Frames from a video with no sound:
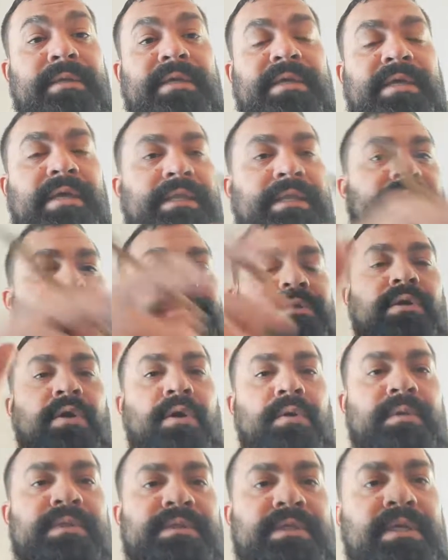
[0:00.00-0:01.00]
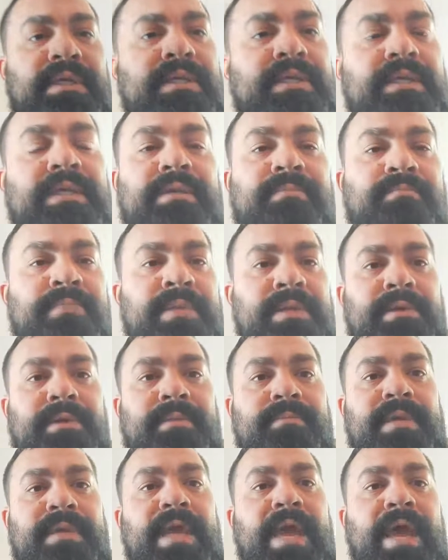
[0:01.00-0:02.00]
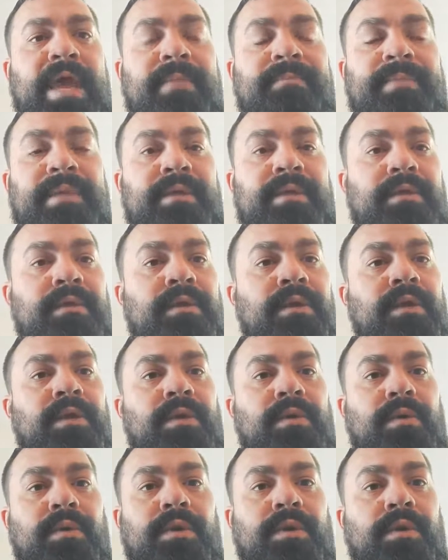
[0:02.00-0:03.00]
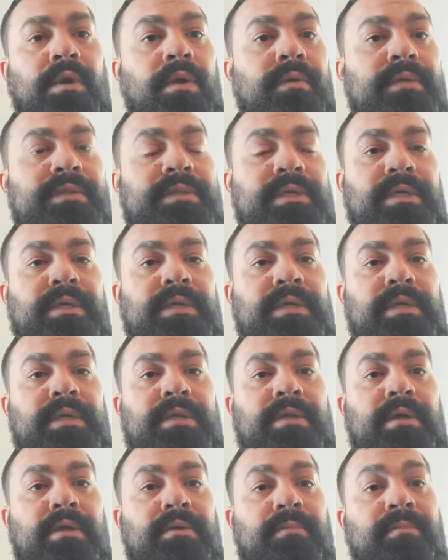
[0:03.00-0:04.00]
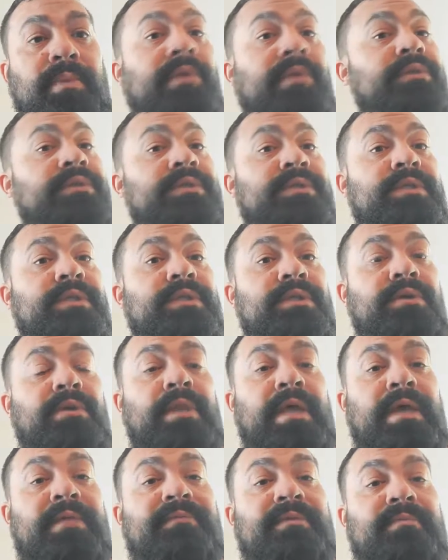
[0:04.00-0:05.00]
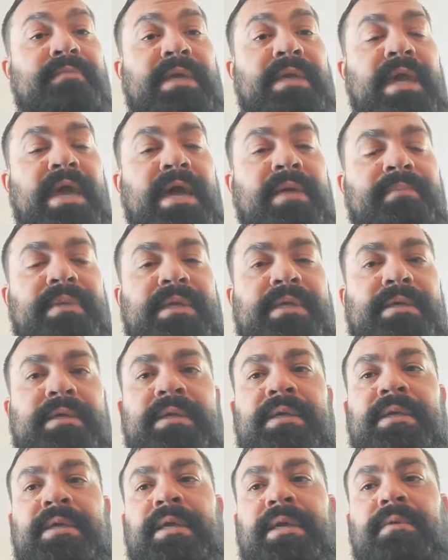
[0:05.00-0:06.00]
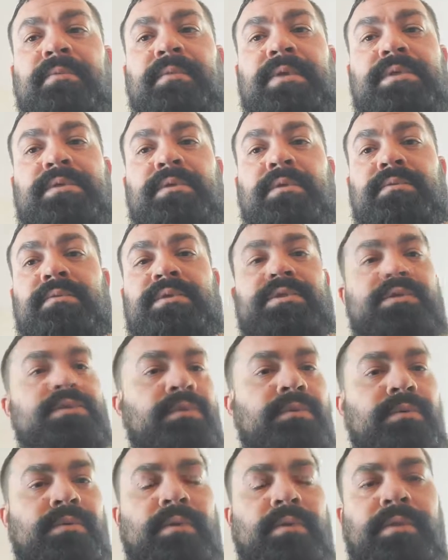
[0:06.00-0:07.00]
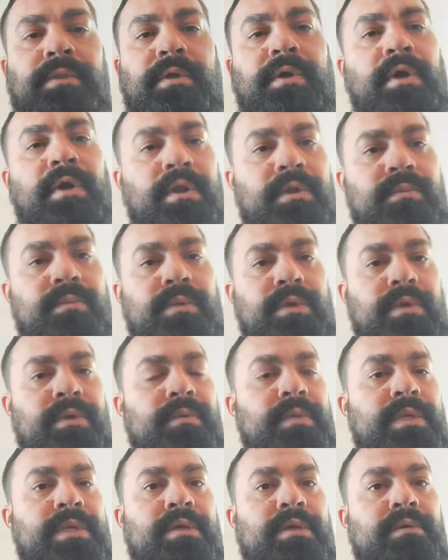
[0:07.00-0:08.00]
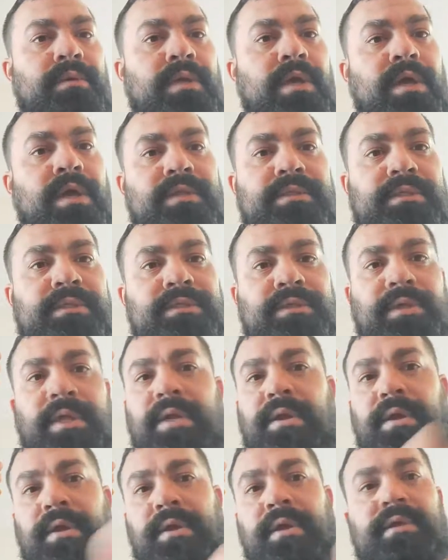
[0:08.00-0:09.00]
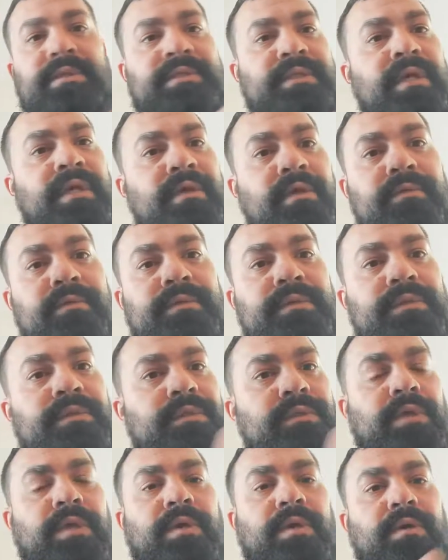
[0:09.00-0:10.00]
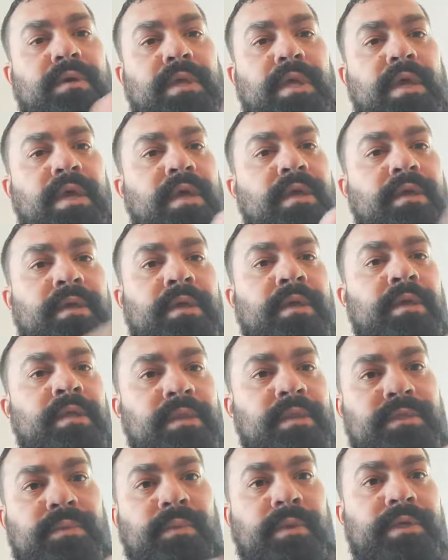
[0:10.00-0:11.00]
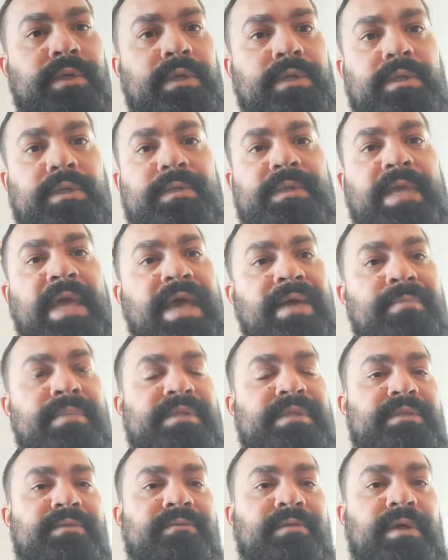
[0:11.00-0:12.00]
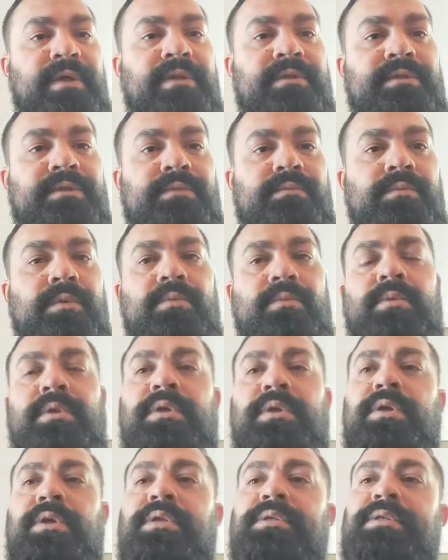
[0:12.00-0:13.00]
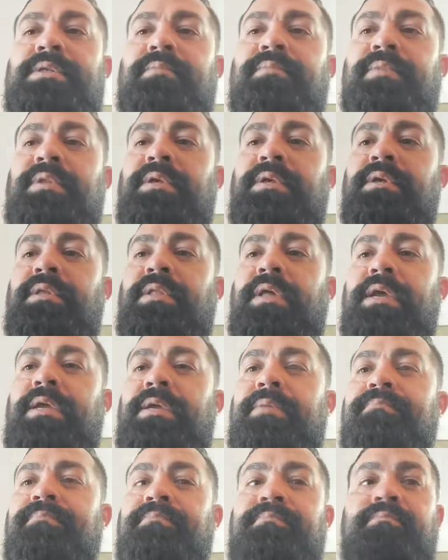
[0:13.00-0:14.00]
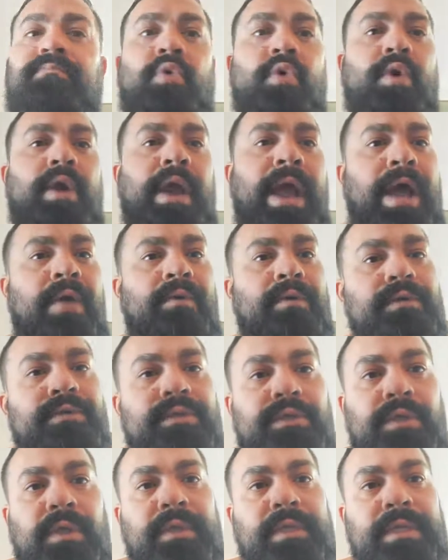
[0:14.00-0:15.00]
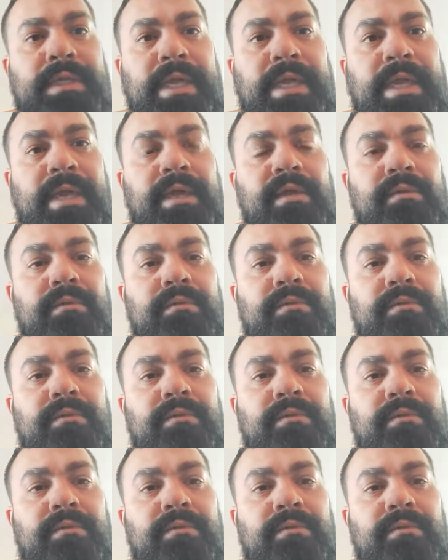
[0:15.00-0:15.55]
and that you're always going to need a beer to be happy, or you're always going to need another person in your life to be happy. And we don't do the hard work. We don't concentrate on ourselves and go, okay, let's work on those habits of ours. We'll work on something like more hours on the day.